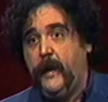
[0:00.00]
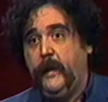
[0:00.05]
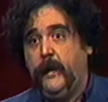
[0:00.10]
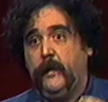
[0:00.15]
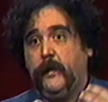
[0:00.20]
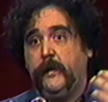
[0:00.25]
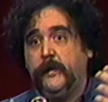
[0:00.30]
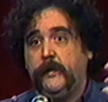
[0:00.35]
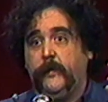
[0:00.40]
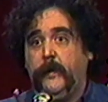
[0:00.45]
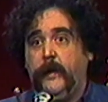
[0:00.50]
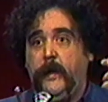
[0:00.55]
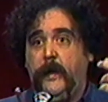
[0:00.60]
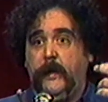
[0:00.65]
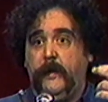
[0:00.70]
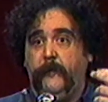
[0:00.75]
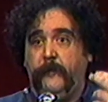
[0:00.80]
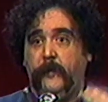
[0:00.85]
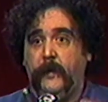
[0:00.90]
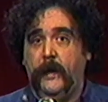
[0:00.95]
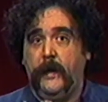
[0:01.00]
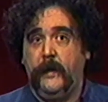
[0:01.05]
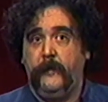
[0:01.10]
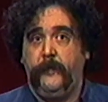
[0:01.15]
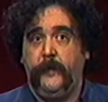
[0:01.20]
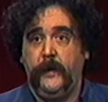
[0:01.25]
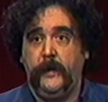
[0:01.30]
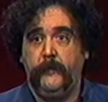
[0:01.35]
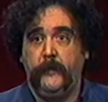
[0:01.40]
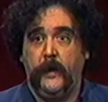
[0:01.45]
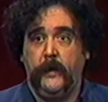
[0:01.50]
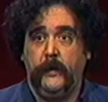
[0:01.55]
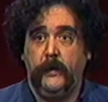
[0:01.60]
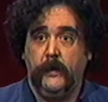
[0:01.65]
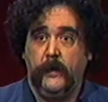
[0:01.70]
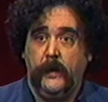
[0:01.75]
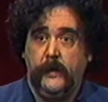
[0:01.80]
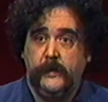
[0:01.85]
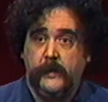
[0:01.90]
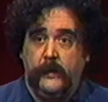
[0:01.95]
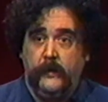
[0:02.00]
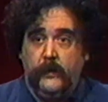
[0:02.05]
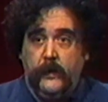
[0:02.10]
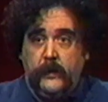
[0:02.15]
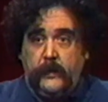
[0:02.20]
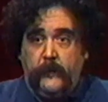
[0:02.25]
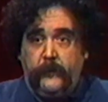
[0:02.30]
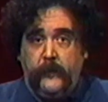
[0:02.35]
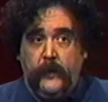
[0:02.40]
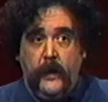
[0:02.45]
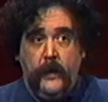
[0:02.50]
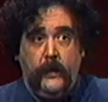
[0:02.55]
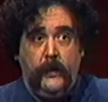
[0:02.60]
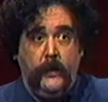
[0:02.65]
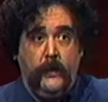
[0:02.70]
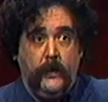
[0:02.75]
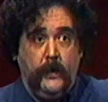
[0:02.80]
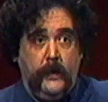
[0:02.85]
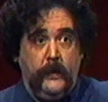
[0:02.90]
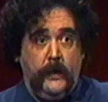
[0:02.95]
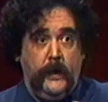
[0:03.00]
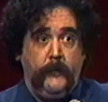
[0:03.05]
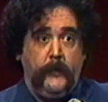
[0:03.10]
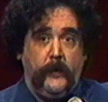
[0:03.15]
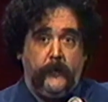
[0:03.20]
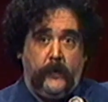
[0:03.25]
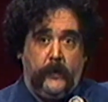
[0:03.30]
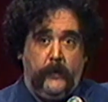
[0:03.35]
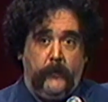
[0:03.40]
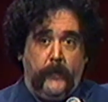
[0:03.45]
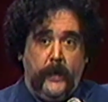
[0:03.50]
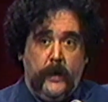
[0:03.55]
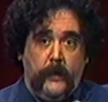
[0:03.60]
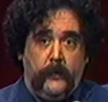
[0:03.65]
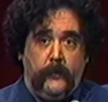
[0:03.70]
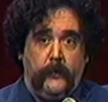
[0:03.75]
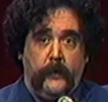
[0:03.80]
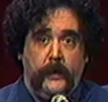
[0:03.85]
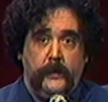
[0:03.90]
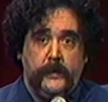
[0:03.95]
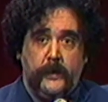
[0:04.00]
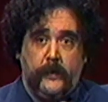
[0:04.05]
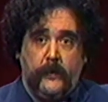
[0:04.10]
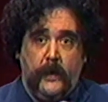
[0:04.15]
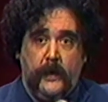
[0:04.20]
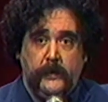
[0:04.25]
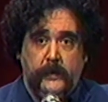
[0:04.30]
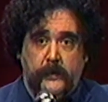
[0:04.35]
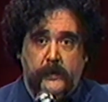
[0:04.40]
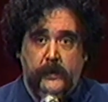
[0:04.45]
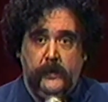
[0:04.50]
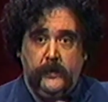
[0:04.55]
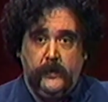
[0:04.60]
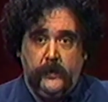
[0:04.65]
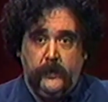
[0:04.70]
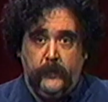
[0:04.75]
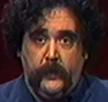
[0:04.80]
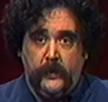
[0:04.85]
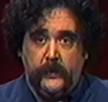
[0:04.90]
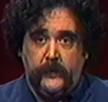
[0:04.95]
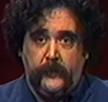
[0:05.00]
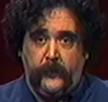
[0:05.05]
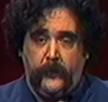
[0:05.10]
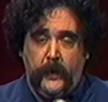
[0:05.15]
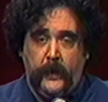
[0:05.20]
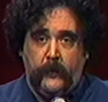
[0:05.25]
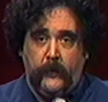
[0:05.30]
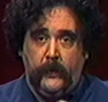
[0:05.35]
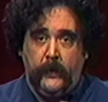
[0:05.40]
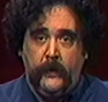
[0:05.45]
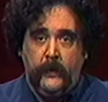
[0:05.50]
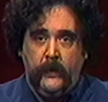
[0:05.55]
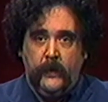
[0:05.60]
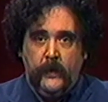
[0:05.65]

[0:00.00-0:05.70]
down because I would have had to fly on Piedmont Airlines. I don't like to fly on an airline named after the mountain range it crashes into most frequently.